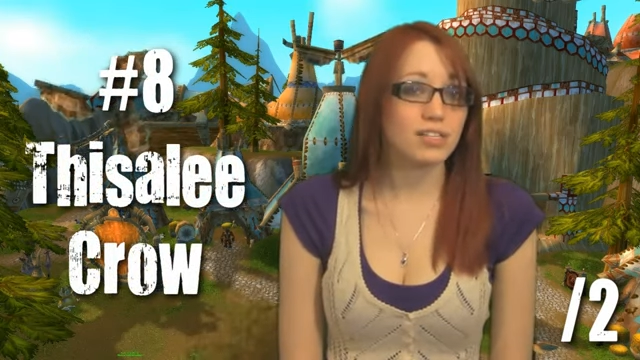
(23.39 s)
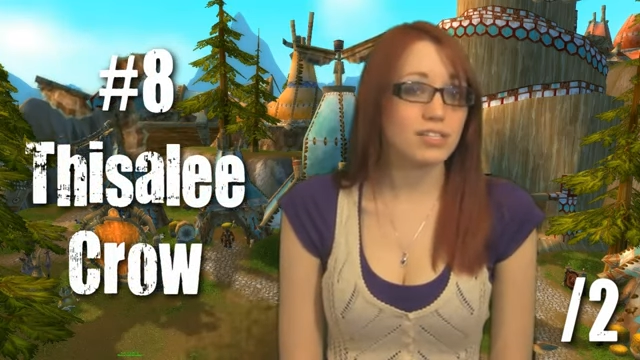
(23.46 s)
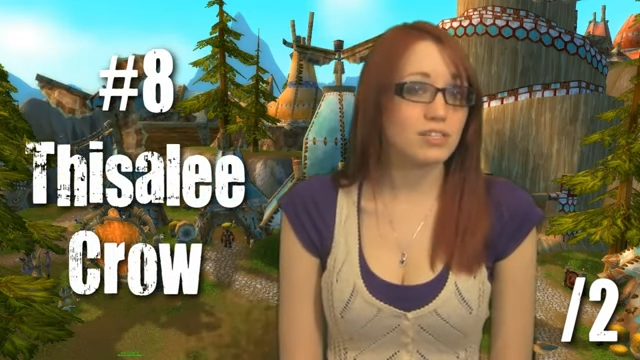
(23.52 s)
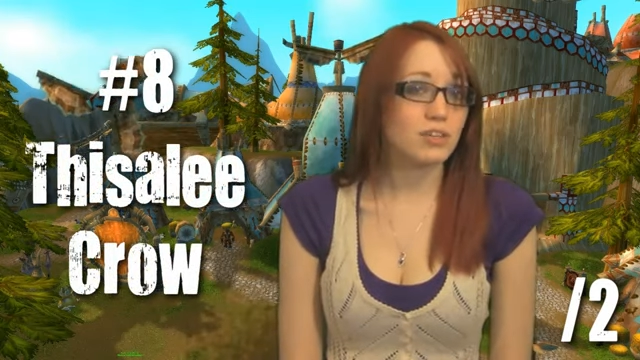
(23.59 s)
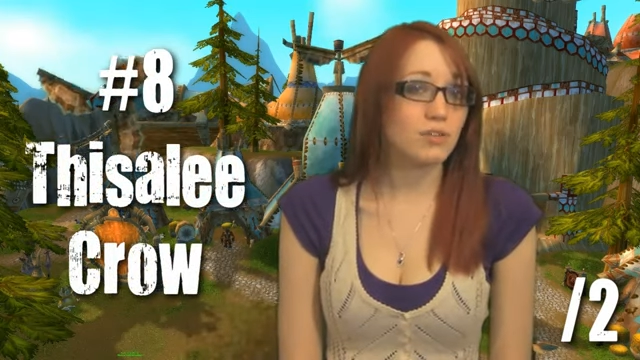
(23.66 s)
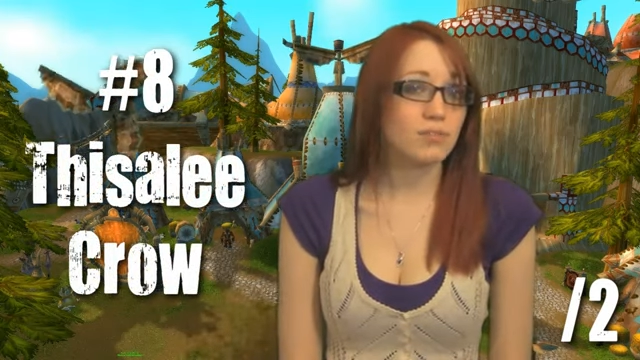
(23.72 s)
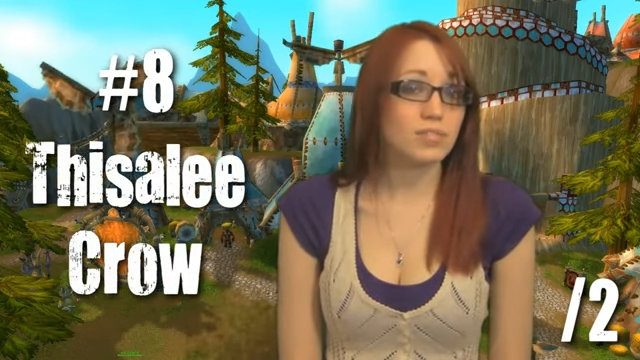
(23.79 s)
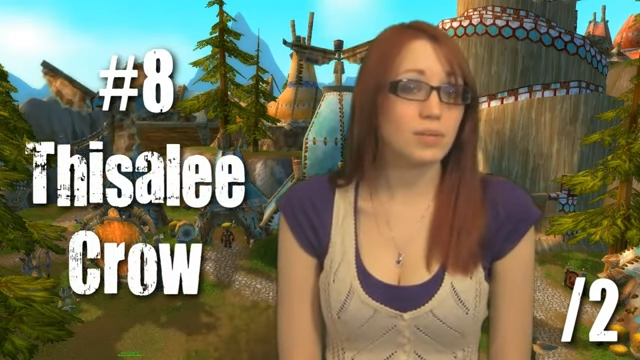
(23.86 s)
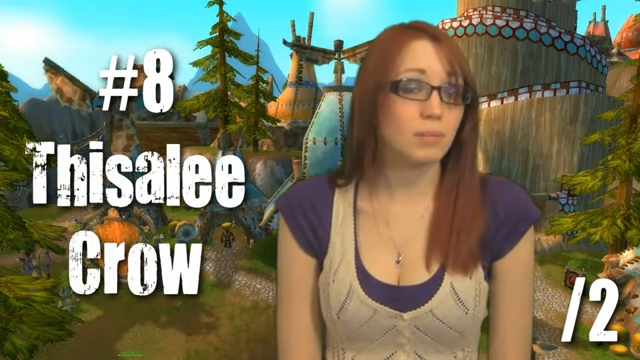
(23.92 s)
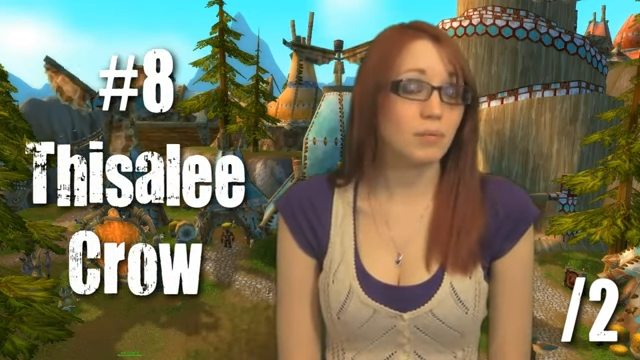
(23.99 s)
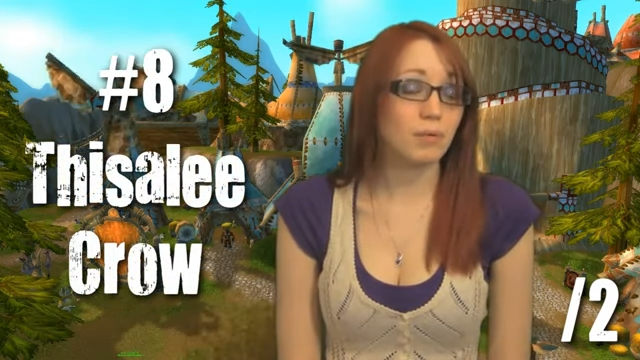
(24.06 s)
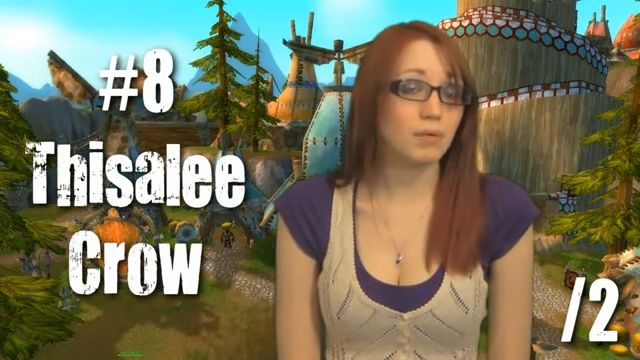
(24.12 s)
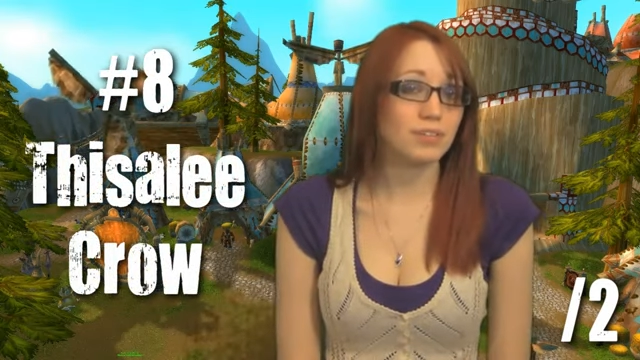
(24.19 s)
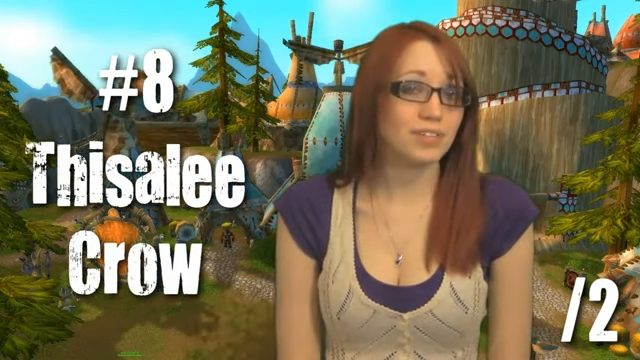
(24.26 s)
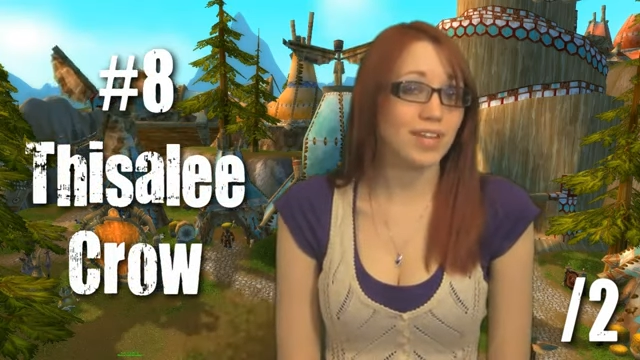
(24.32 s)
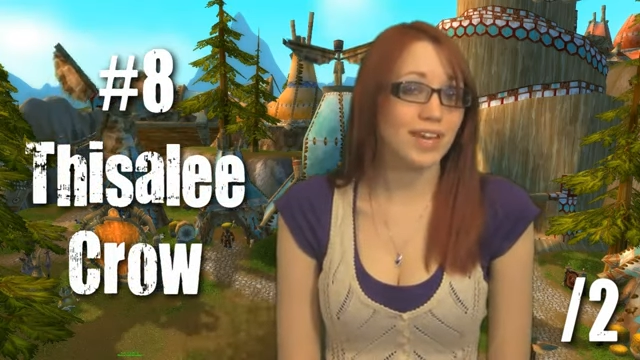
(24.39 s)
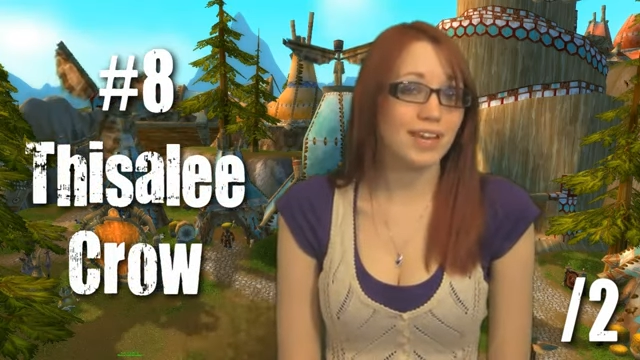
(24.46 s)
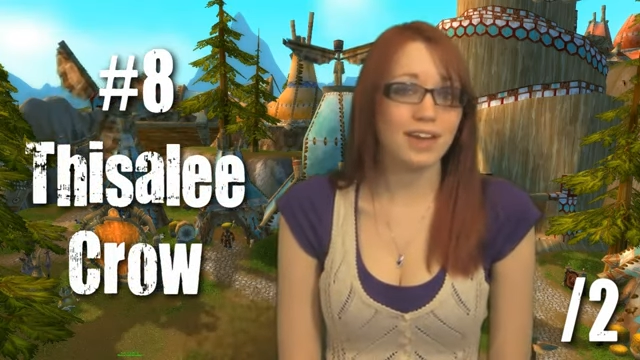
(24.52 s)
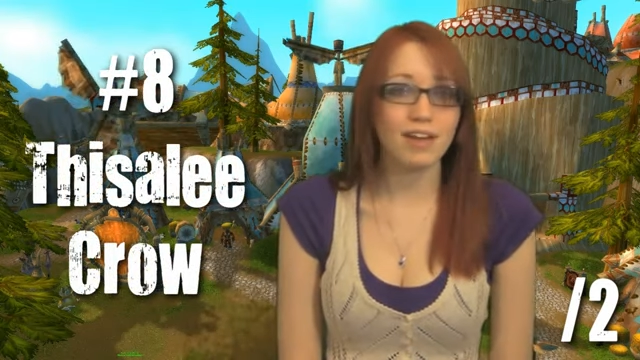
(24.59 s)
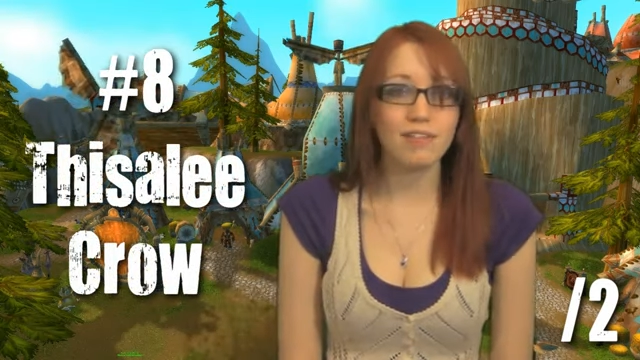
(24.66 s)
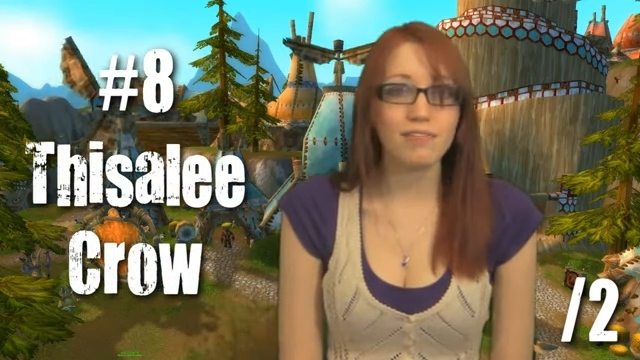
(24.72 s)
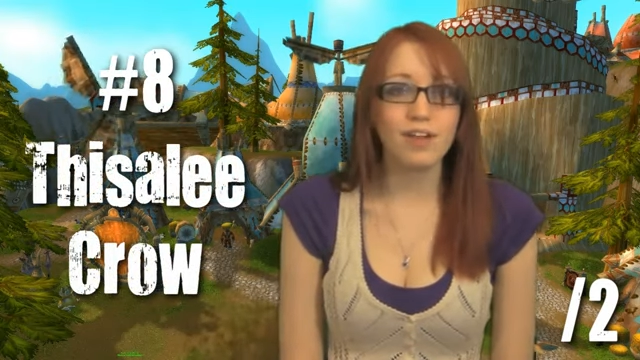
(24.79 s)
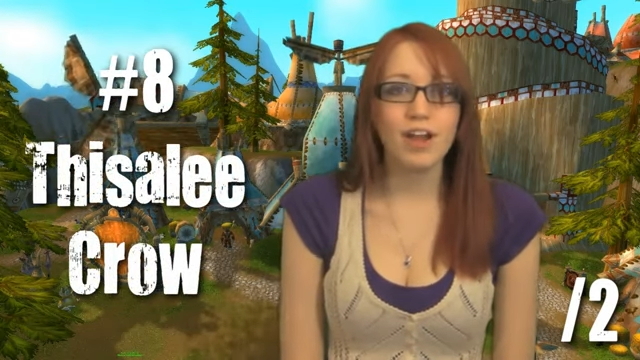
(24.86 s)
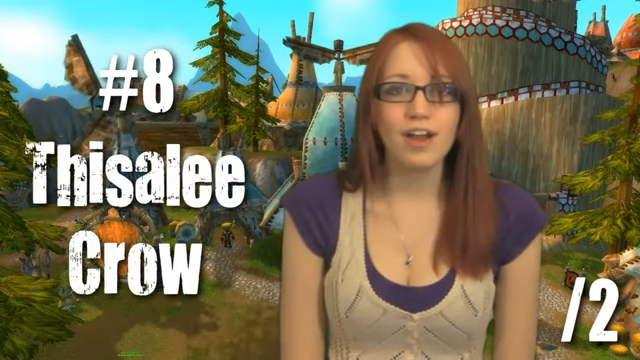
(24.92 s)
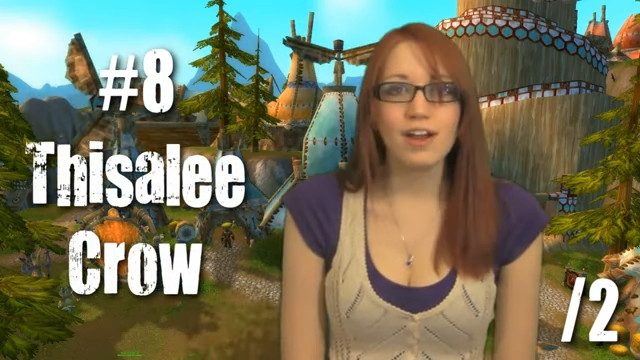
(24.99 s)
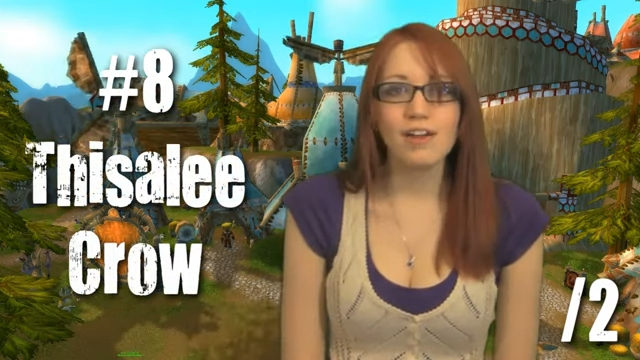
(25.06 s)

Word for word: is no typical night elf.